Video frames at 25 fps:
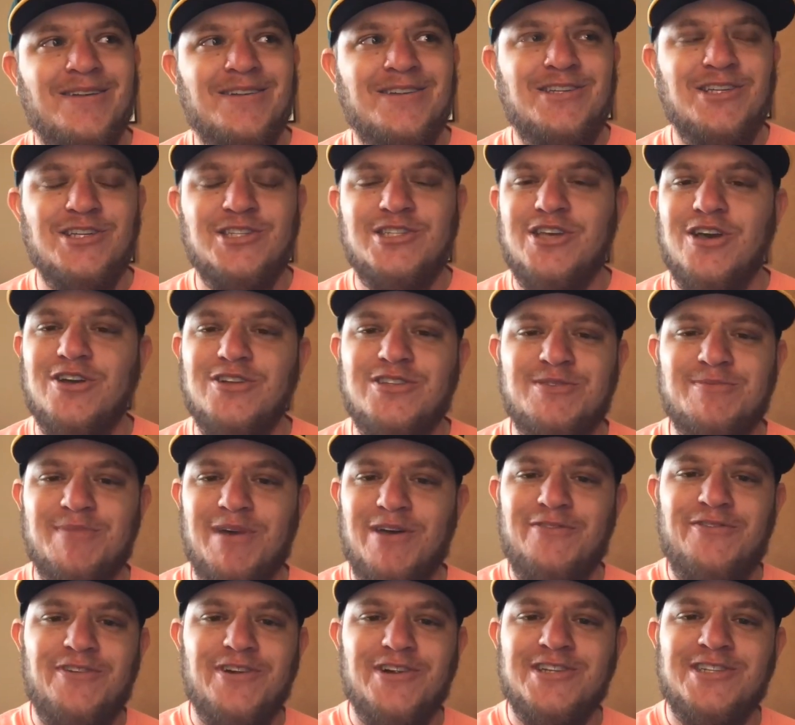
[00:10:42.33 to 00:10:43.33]
just go to
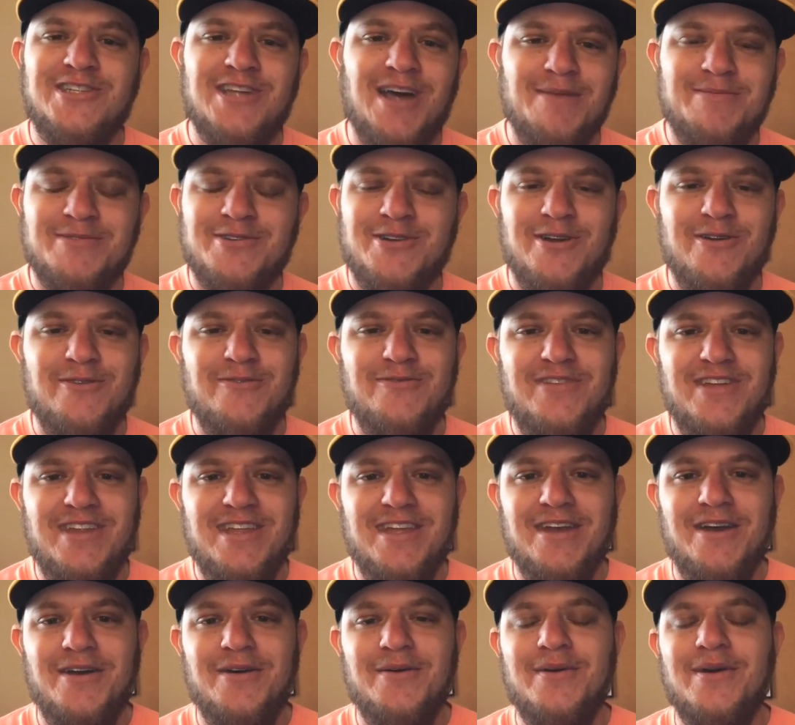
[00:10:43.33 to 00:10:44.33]
my first Topps Chrome
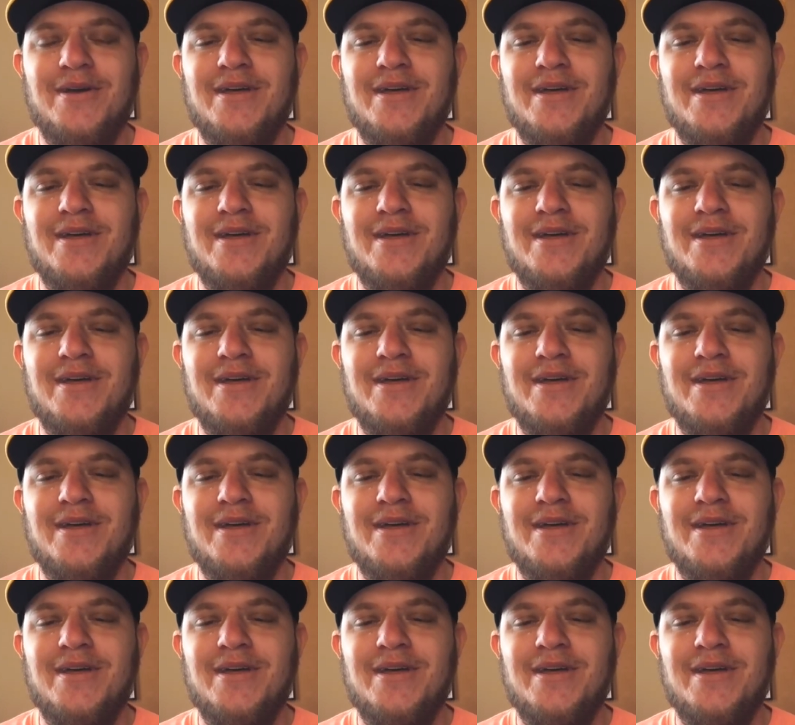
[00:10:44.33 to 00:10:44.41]
video,